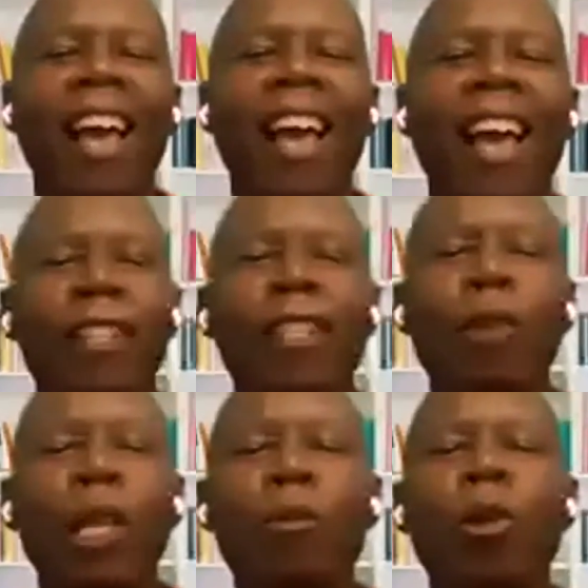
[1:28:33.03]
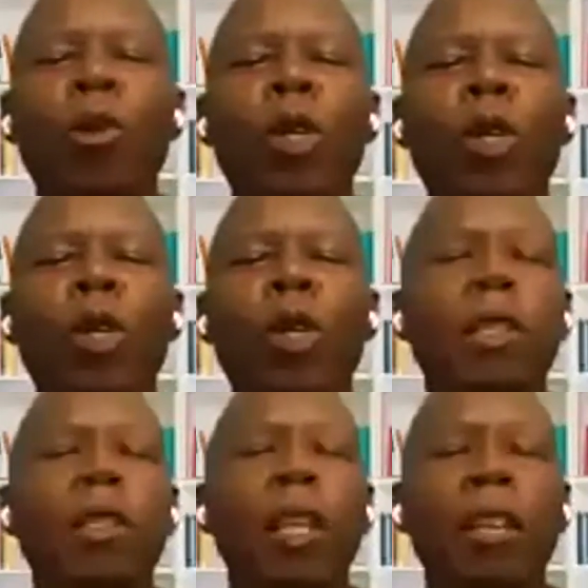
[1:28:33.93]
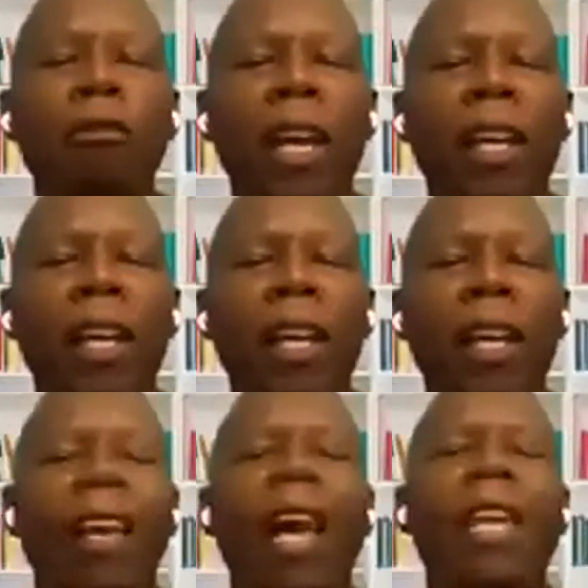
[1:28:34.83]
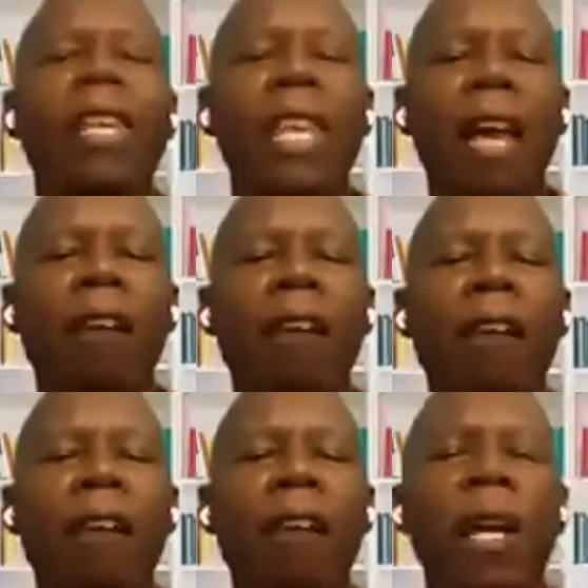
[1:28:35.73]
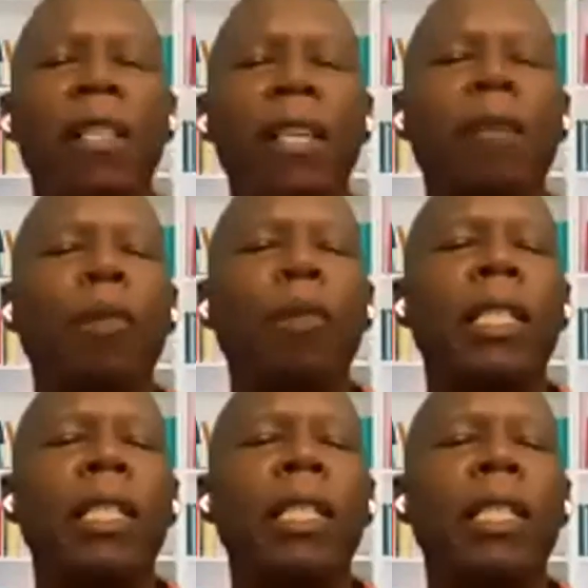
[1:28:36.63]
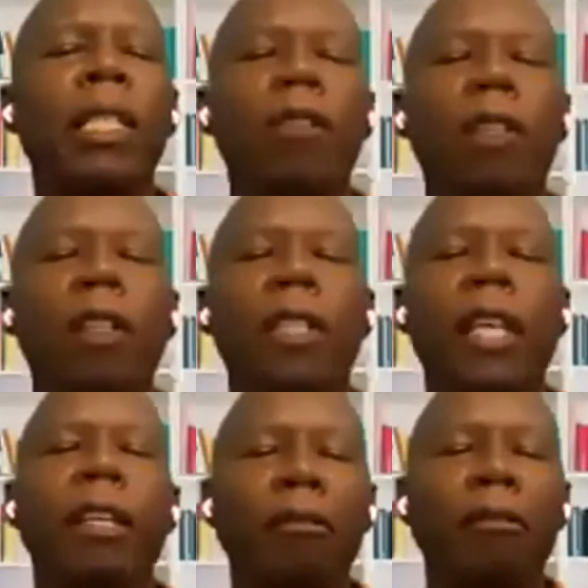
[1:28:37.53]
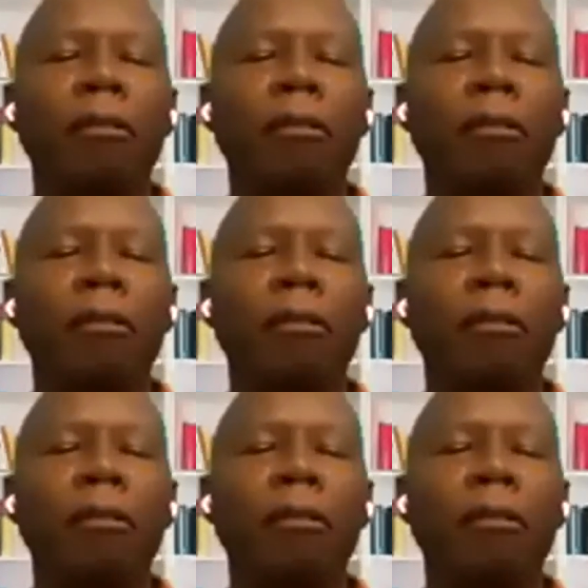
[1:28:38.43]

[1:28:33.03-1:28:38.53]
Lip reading: And those are people who will come to your event and never buy anything but take notes all day.